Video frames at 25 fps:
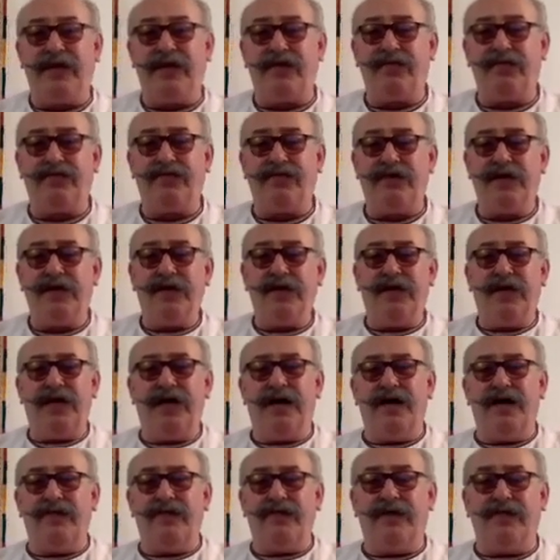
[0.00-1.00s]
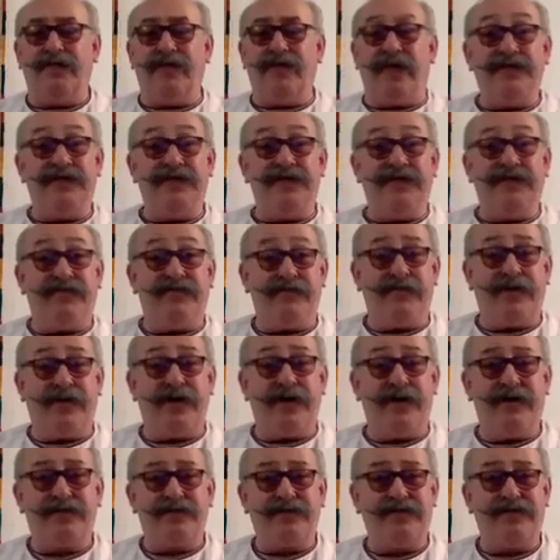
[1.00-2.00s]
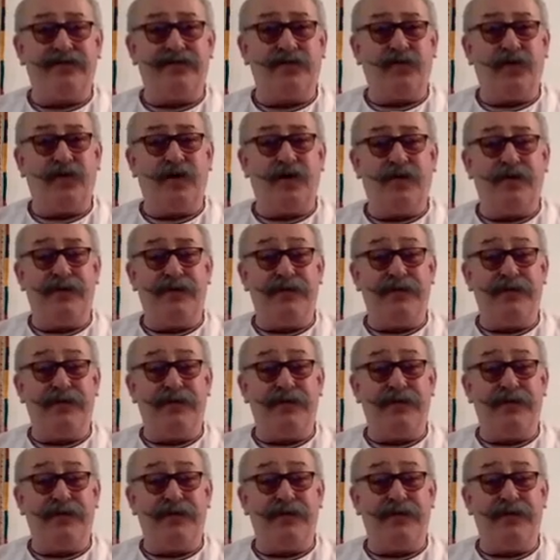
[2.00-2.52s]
of in different parts of the world.